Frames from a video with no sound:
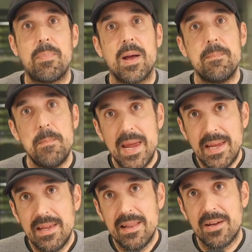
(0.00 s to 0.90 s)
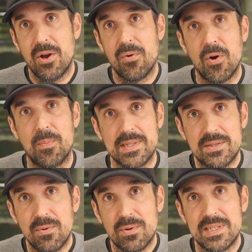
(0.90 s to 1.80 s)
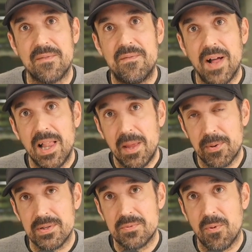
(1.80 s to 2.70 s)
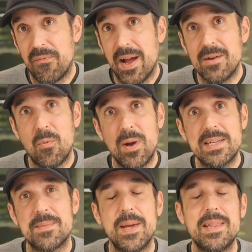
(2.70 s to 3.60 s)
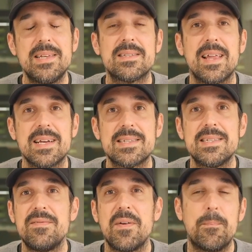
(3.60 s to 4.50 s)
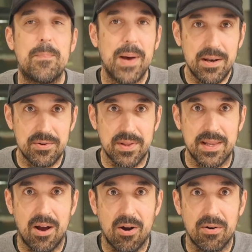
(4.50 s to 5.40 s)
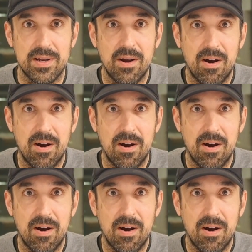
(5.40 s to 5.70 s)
By making the code open source, developers will find ways to make these glasses even better than they already